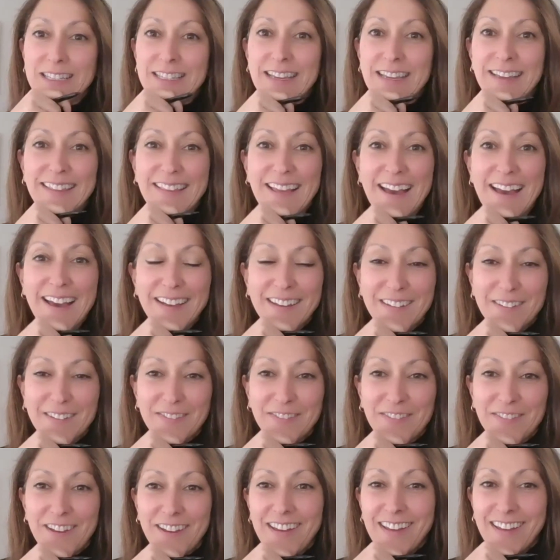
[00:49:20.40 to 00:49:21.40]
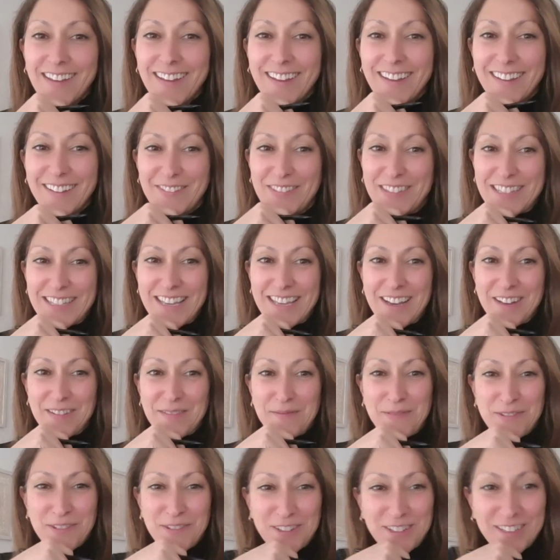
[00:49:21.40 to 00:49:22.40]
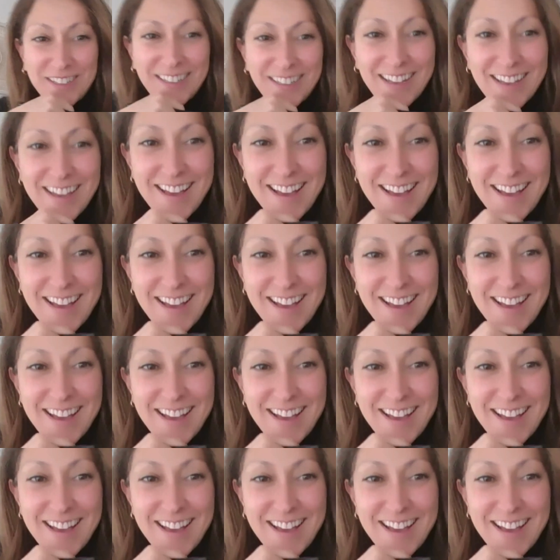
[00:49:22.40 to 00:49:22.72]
take that if if it's helpful.